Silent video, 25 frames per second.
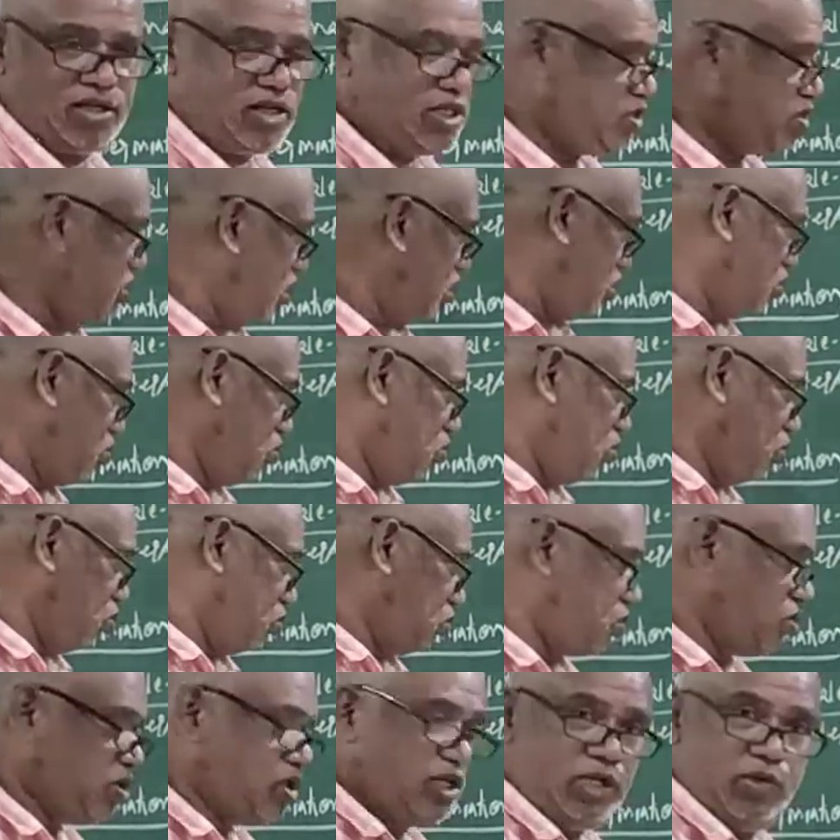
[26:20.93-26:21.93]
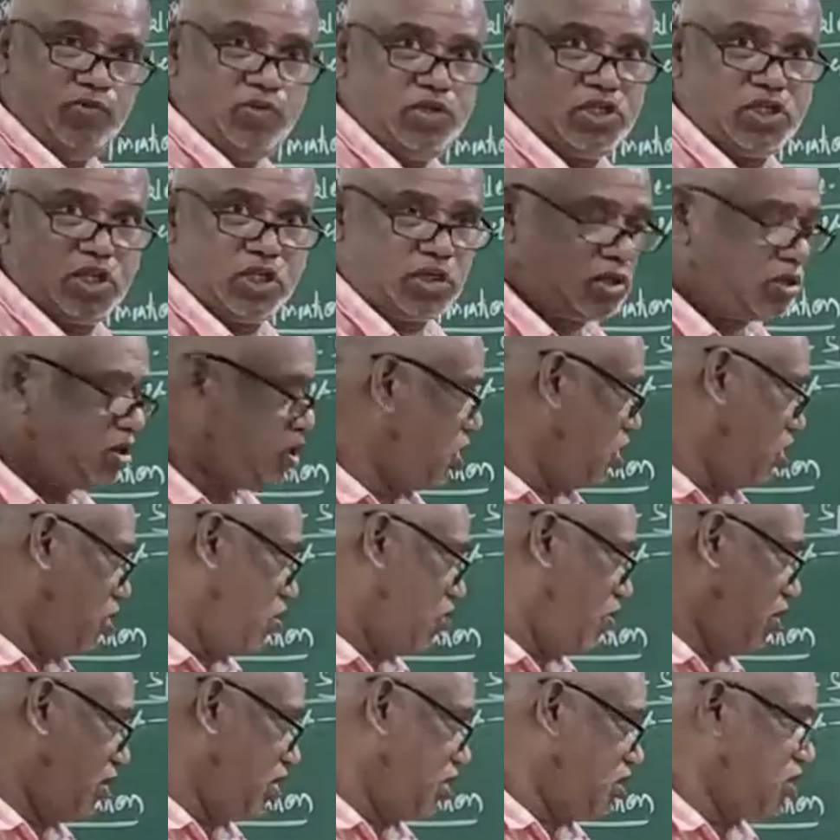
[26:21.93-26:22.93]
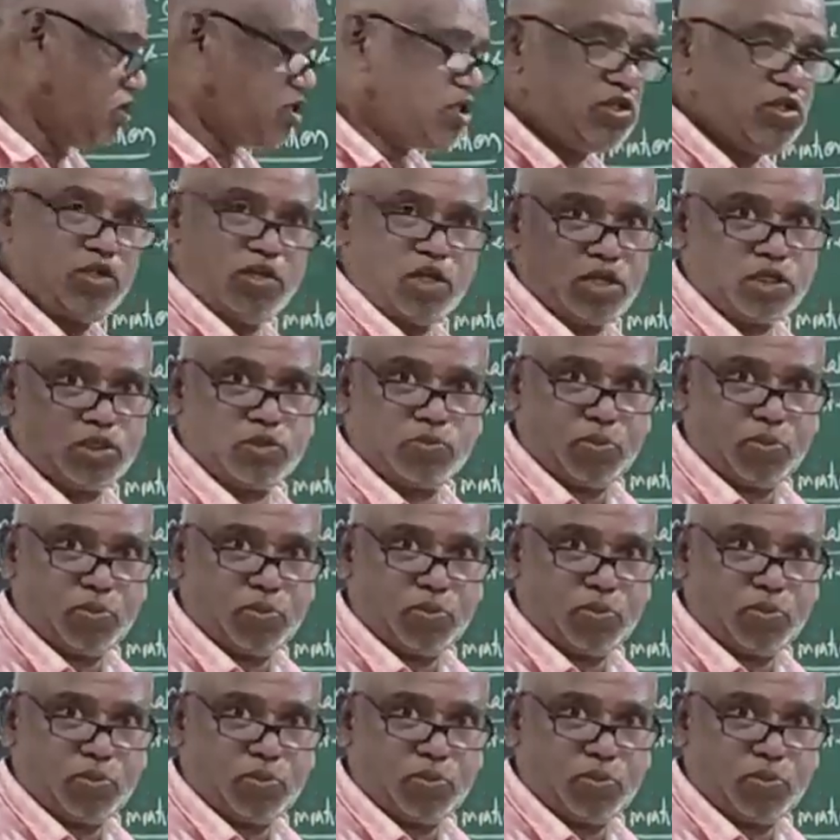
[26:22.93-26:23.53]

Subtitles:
is undergoes division. What is this?